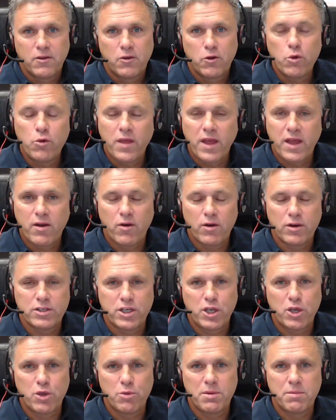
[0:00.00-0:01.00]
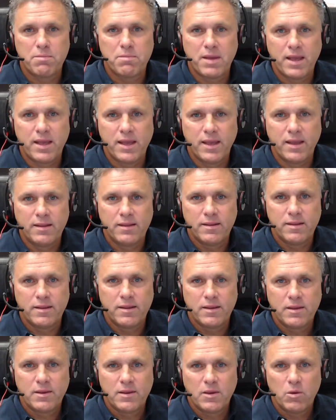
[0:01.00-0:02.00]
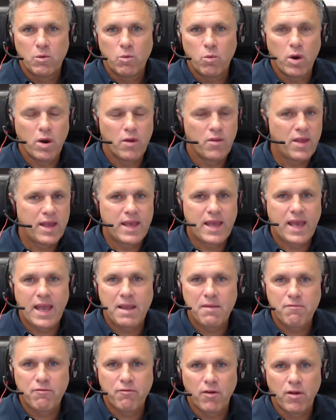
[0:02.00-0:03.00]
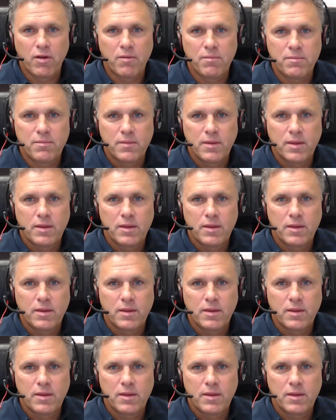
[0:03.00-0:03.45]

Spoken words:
who they are as a human being, where they came from.